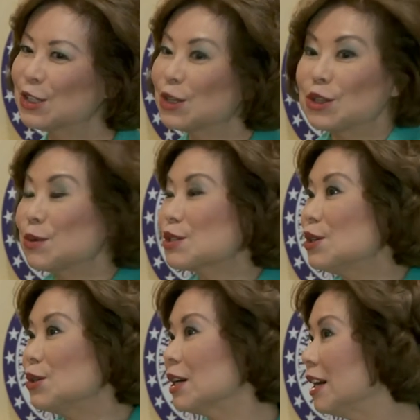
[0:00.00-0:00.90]
So there was
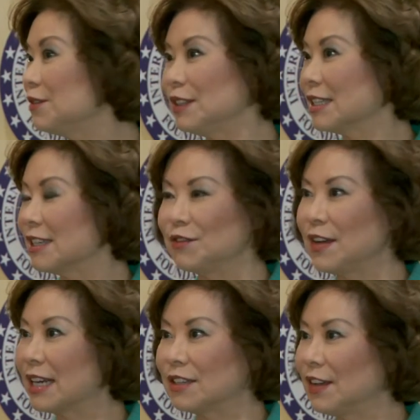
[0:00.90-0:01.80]
no conflict. In
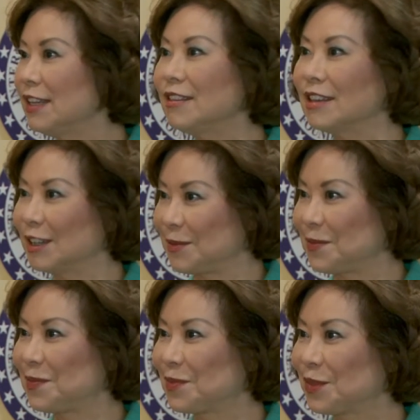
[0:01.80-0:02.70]
fact, if anything,
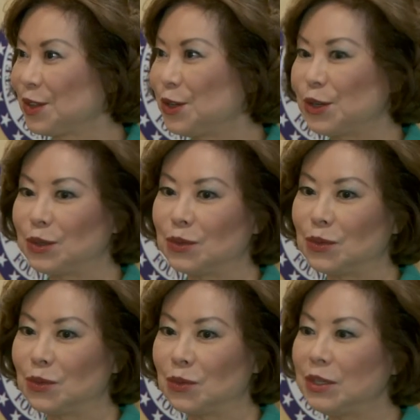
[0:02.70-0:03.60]
you know,
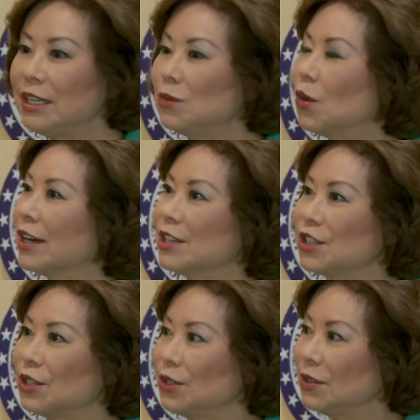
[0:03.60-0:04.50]
we wanted
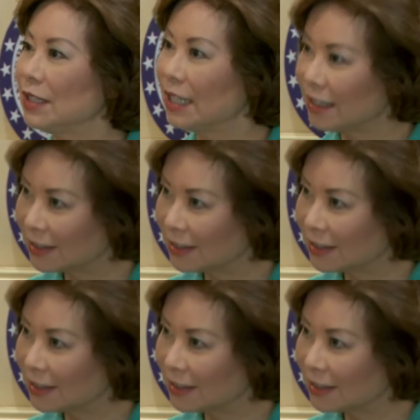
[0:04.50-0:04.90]
to